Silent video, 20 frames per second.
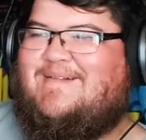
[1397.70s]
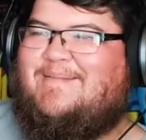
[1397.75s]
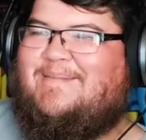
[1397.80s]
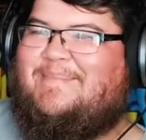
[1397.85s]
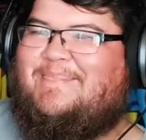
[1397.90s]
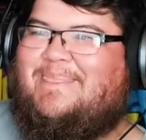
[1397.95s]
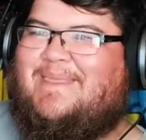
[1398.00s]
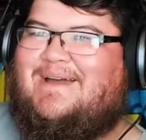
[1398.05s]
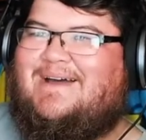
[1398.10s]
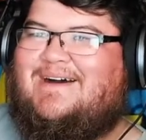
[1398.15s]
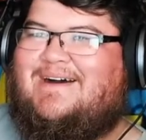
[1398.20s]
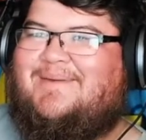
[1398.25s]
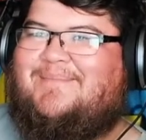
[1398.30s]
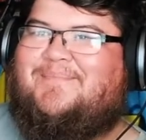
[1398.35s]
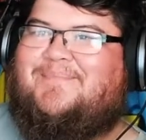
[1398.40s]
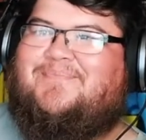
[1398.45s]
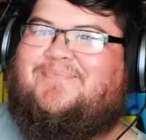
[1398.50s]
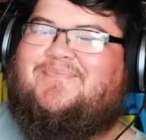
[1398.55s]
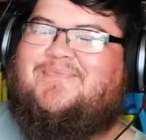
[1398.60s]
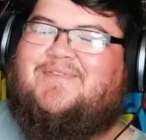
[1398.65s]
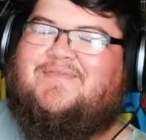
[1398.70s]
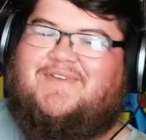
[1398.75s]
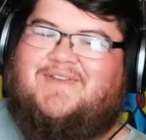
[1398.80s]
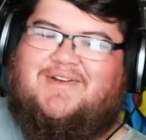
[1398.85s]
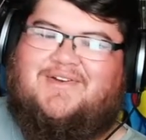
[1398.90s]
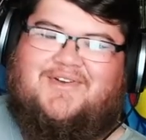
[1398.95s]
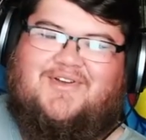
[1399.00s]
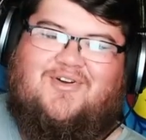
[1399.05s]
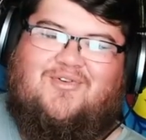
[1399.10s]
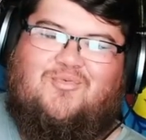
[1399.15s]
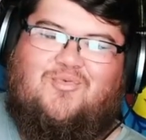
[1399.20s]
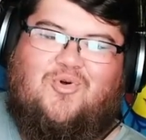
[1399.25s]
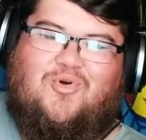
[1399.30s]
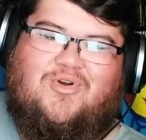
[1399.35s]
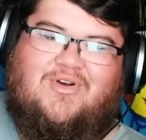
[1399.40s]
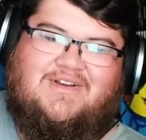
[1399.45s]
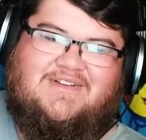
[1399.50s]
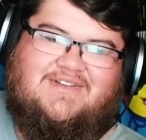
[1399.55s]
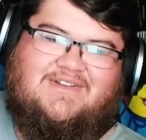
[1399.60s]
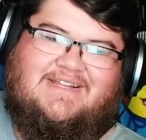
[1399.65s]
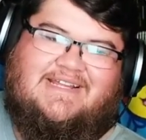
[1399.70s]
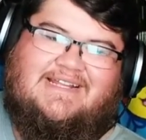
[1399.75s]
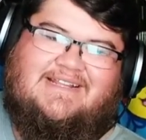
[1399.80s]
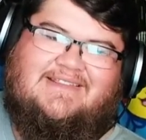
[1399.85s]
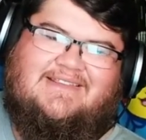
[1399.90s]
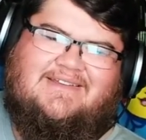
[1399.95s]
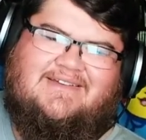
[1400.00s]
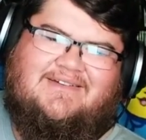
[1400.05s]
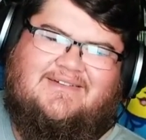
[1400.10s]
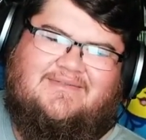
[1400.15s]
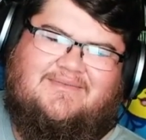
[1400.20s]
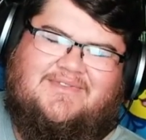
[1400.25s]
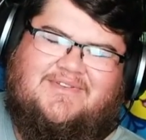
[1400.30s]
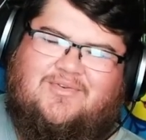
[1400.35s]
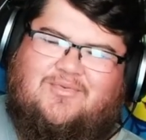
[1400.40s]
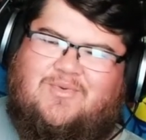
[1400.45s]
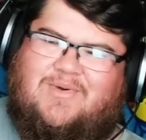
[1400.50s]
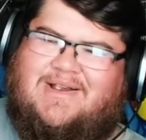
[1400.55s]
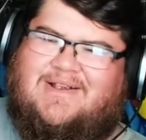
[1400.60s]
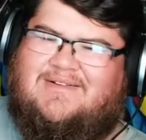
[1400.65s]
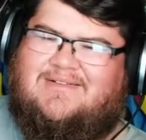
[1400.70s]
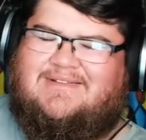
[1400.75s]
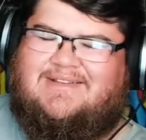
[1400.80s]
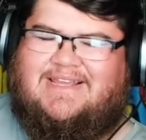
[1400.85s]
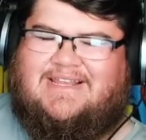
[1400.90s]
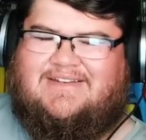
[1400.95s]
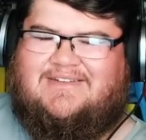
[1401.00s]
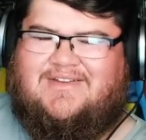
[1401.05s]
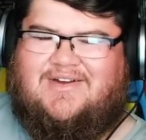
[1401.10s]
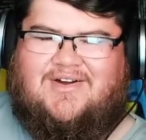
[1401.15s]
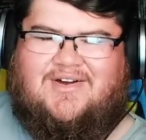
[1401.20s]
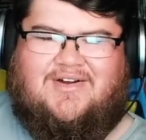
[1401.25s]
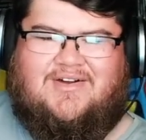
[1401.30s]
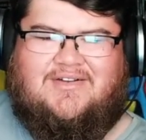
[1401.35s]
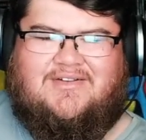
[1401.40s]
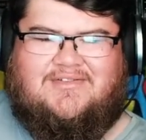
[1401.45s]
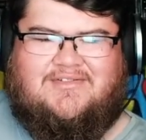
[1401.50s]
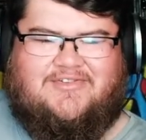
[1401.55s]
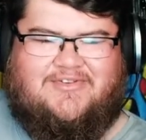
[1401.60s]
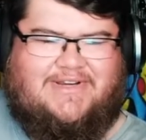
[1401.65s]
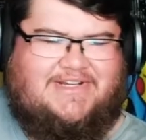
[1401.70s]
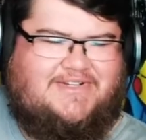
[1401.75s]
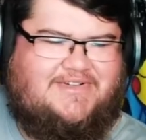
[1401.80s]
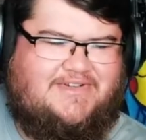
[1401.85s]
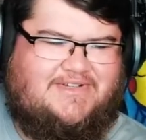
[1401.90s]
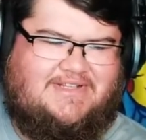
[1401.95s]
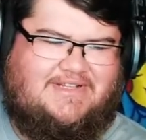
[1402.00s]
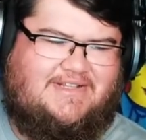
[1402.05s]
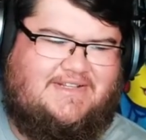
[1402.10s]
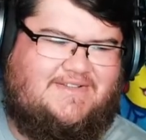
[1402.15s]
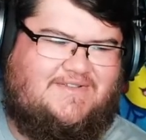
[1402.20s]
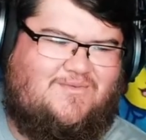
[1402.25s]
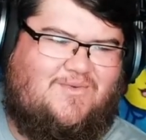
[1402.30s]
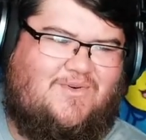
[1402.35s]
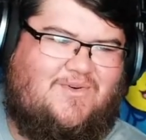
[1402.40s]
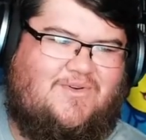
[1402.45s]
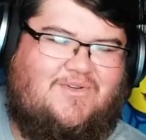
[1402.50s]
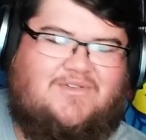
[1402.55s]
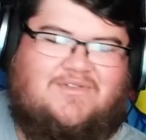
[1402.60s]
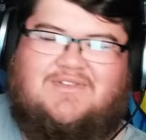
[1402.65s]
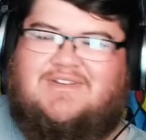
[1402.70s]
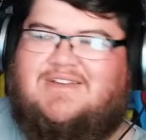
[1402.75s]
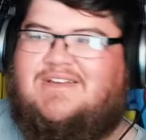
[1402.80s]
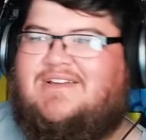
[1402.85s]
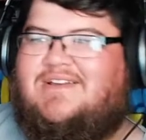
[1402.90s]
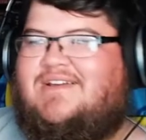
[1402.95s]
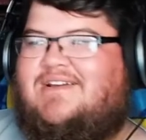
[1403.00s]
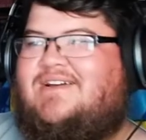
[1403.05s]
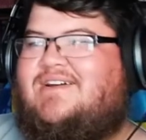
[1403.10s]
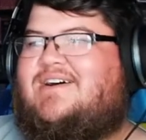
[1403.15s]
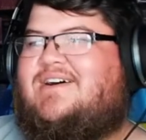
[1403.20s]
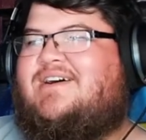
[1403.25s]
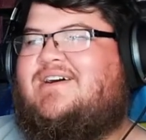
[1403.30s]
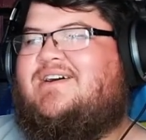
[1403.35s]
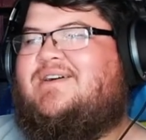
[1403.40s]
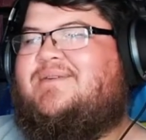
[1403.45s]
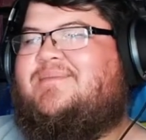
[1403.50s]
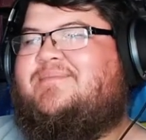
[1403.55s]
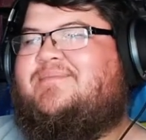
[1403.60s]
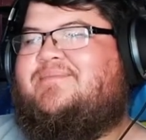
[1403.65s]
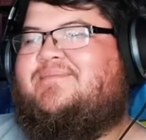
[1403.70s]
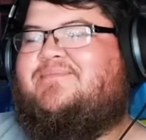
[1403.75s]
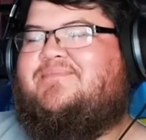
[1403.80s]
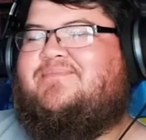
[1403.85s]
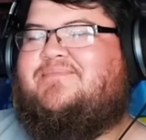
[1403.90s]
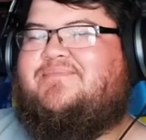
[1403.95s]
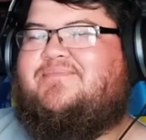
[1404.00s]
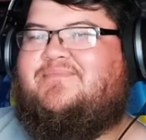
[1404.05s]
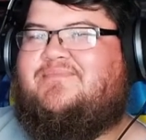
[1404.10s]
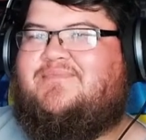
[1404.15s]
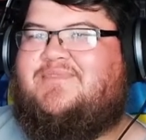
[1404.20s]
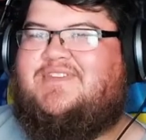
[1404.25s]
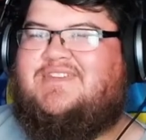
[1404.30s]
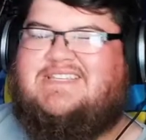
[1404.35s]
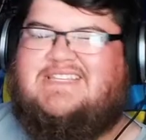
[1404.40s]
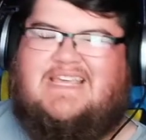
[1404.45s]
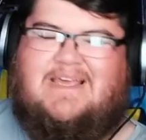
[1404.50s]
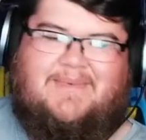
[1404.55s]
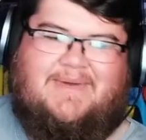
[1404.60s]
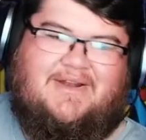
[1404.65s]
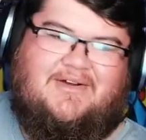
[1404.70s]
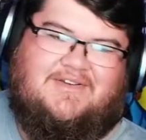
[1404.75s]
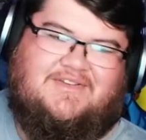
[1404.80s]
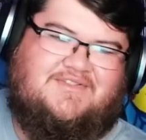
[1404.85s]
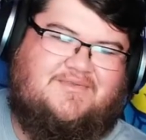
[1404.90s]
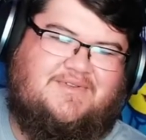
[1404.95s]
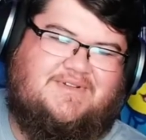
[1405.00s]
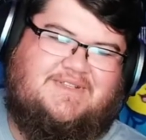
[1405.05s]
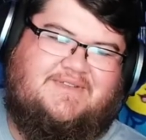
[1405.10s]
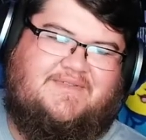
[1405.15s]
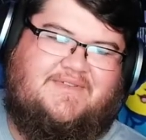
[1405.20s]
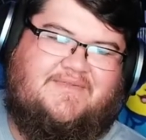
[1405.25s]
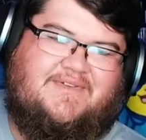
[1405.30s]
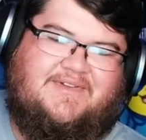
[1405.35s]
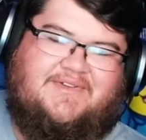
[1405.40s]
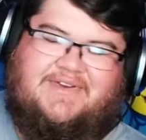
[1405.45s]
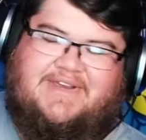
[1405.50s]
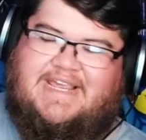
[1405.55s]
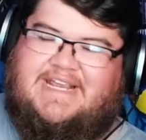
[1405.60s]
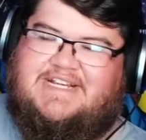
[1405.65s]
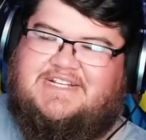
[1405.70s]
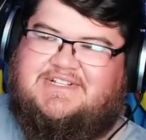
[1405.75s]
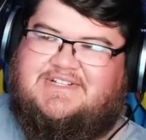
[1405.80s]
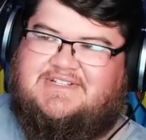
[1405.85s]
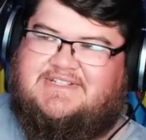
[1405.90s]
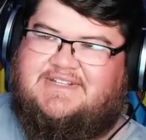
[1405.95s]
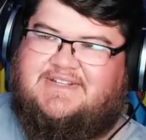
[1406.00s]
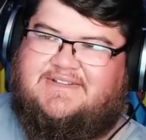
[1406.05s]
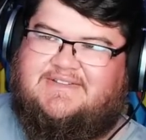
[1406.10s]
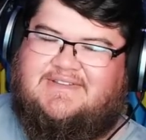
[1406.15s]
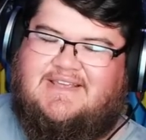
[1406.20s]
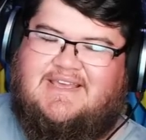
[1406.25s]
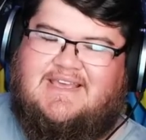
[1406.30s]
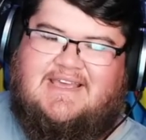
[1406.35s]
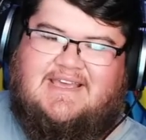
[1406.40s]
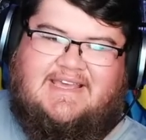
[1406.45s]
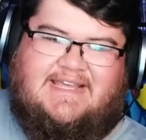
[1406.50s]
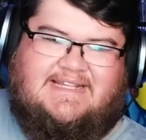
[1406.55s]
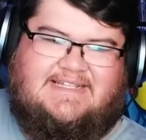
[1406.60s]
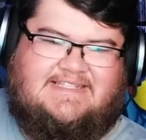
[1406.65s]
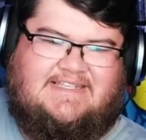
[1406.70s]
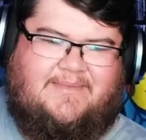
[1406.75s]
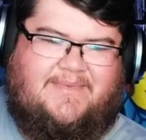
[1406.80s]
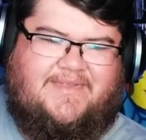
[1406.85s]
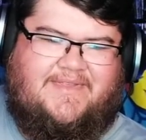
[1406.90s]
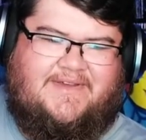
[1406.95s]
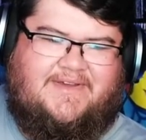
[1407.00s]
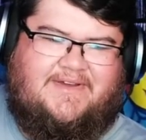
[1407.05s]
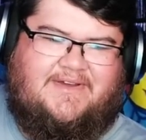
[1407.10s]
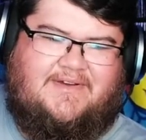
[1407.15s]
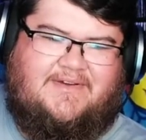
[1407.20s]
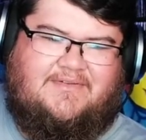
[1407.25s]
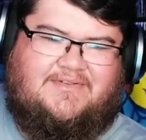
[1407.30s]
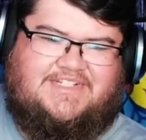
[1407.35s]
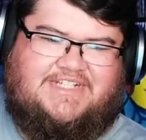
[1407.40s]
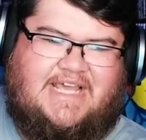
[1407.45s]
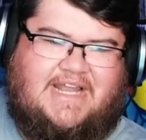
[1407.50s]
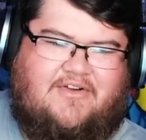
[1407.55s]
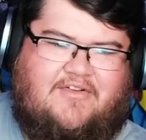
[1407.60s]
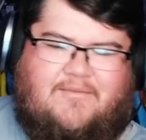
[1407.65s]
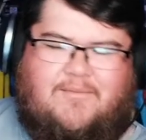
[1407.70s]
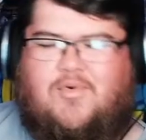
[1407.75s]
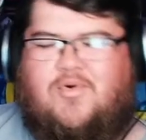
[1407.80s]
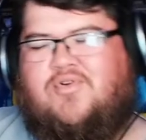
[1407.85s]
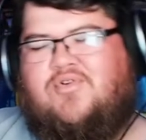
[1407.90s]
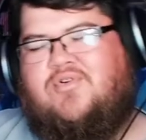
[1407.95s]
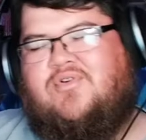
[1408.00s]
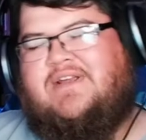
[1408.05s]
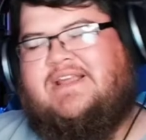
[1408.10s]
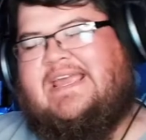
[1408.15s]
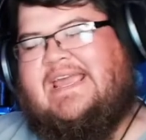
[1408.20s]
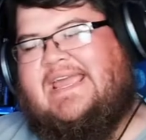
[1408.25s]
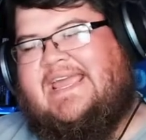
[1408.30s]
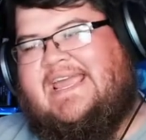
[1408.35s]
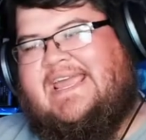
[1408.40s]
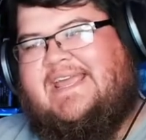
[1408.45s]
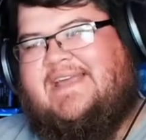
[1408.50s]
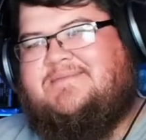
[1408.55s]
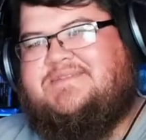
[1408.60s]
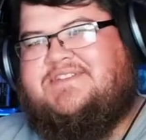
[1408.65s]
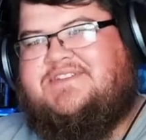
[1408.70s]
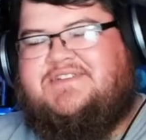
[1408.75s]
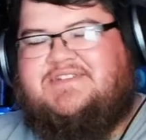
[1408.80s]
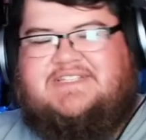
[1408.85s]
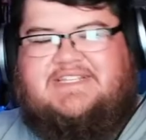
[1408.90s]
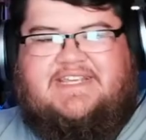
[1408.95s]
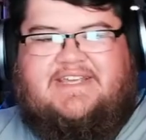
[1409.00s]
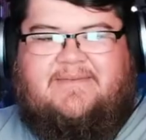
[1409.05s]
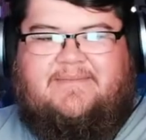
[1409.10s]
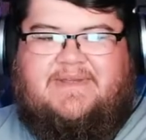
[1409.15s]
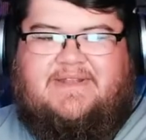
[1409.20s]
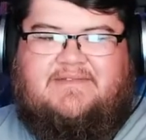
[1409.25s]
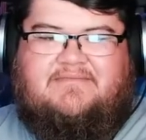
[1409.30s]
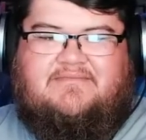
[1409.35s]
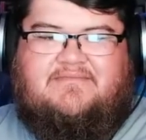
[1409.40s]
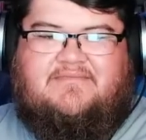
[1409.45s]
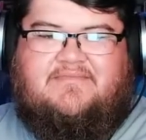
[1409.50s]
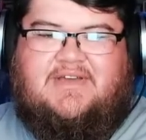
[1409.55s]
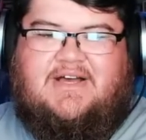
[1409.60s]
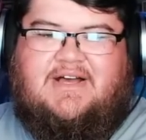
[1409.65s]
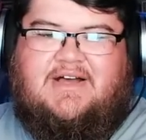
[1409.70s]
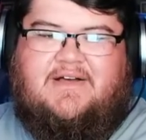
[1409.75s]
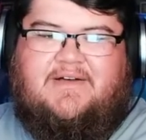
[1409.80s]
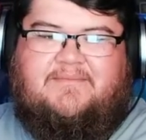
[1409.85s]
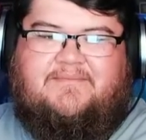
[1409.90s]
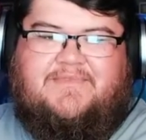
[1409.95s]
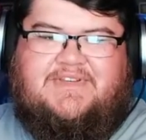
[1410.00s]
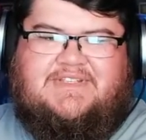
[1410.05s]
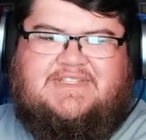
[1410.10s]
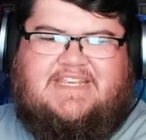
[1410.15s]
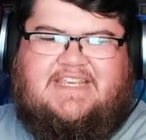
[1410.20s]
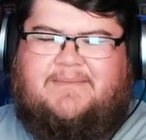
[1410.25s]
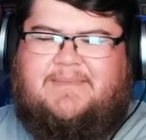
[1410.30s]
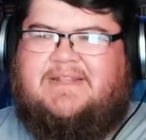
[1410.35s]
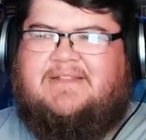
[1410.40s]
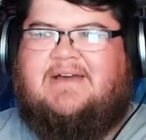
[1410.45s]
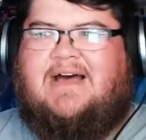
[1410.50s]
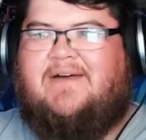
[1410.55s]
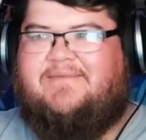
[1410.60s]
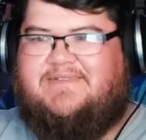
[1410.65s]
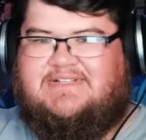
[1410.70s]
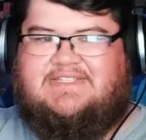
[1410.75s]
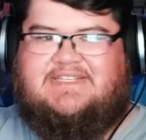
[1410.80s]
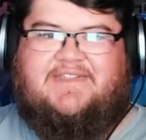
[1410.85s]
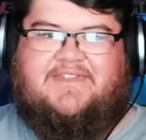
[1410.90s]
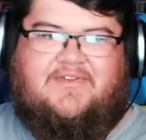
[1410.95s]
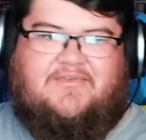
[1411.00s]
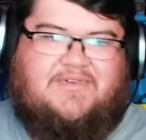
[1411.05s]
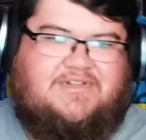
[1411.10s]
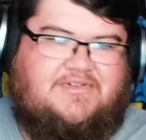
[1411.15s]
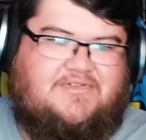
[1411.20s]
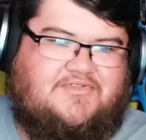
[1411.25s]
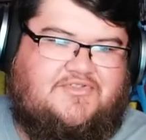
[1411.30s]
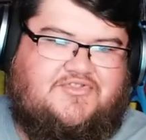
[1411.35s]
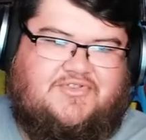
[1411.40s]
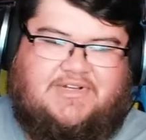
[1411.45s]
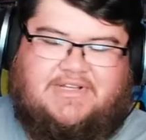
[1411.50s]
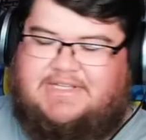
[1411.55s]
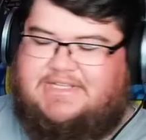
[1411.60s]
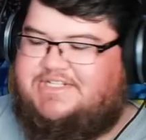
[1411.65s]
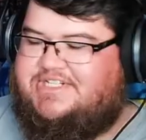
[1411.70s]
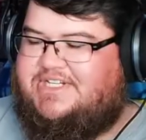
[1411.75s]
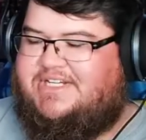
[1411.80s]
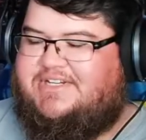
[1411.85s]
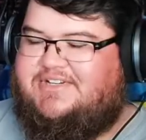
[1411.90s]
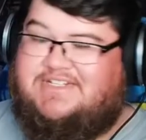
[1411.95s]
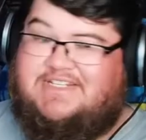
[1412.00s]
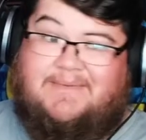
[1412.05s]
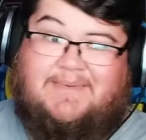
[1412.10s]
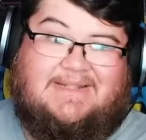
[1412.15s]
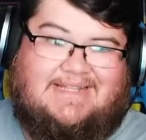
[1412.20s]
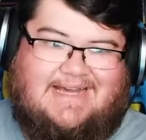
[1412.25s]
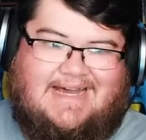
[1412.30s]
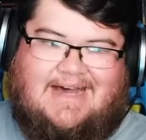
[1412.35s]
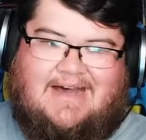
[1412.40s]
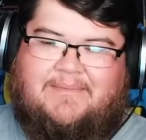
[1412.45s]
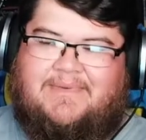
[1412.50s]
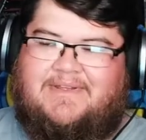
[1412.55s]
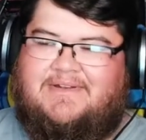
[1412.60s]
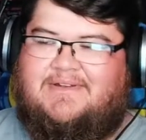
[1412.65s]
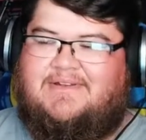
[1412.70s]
um, if you don't know, wargs are like the the weird like dog creatures in this world. Um, you see them in all sorts of different locations, and in some of the Shadow of Mordor games, and you see them in uh, you see them in obviously the original trilogy. You see them in the Hobbit.